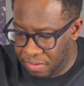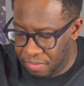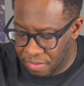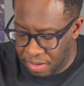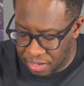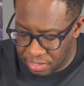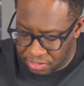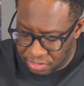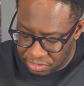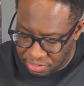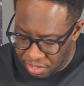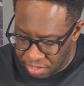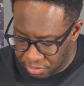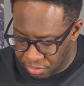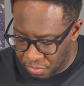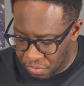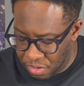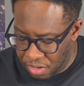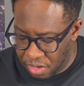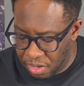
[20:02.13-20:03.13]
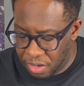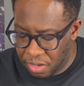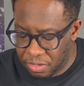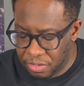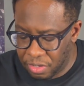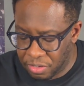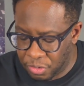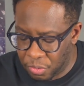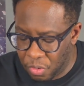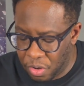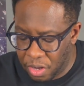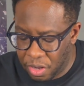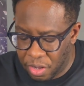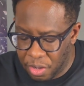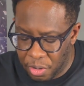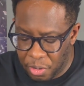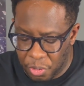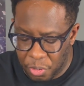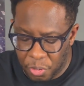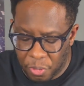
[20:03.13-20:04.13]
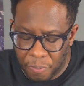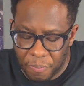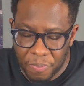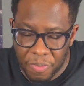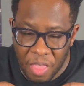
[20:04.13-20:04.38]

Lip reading: right, so Szechuan Gold.